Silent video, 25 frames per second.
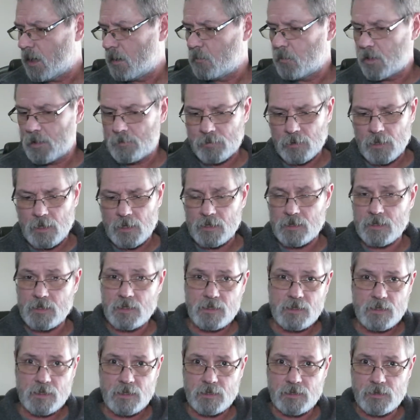we plug
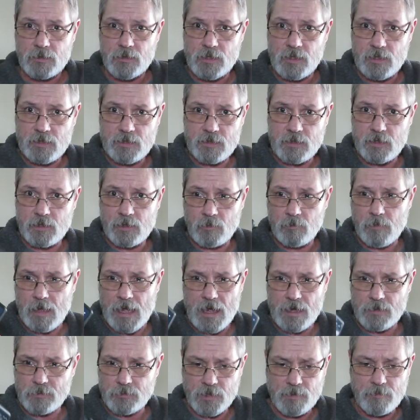this into this little
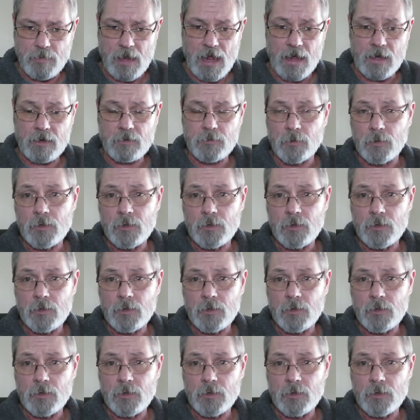battery pack,